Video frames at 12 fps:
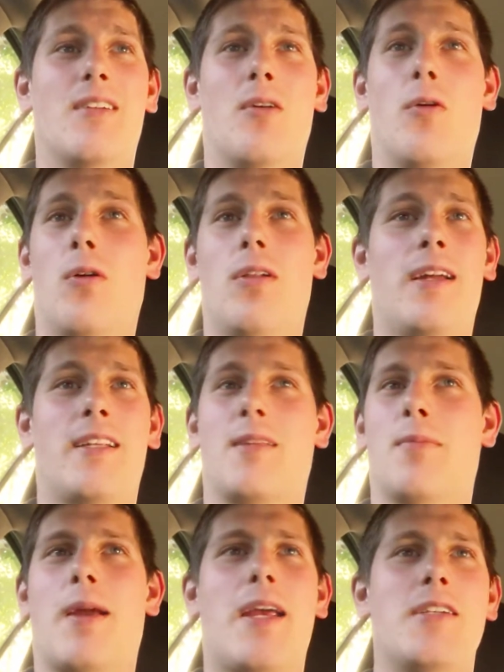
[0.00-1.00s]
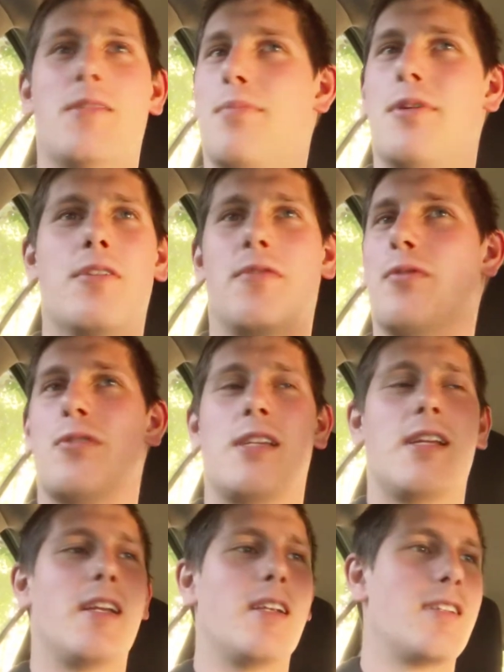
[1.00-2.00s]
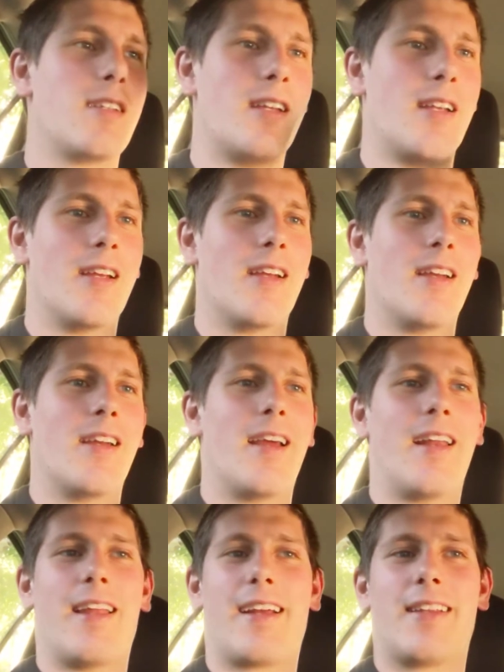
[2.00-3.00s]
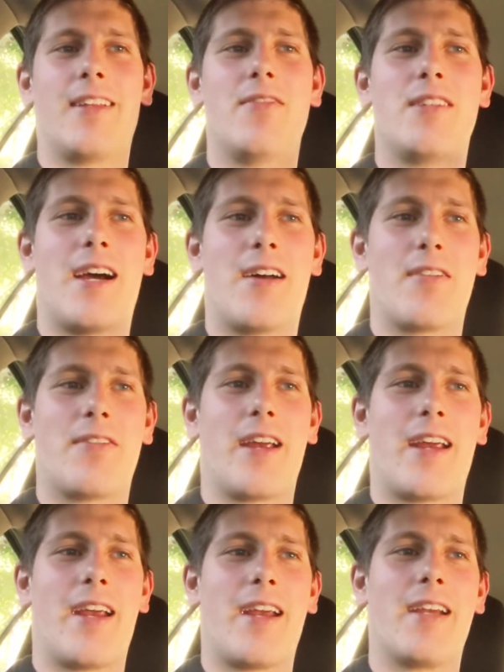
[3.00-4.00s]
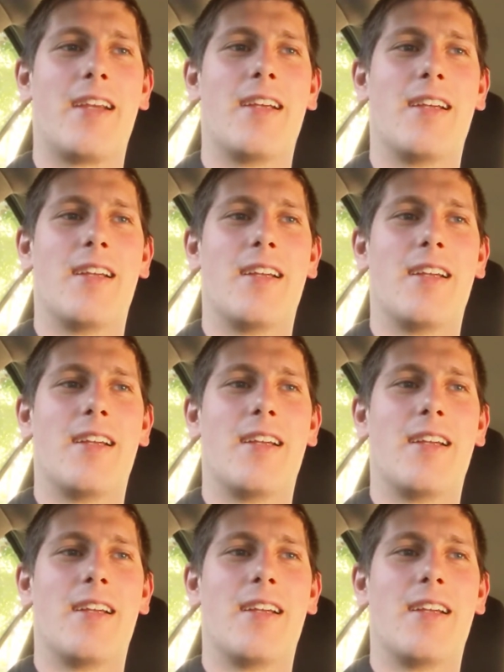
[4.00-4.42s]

all like the major beautiful cities and like lives out of a,